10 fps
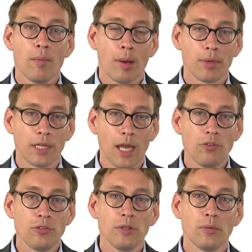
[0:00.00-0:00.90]

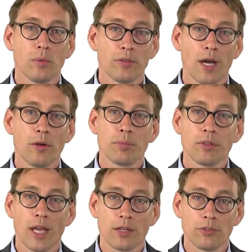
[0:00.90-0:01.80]
Publication without
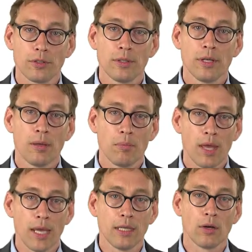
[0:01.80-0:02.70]
protection
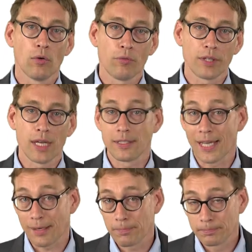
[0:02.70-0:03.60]
may obviate
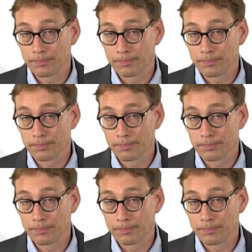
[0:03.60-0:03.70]
that.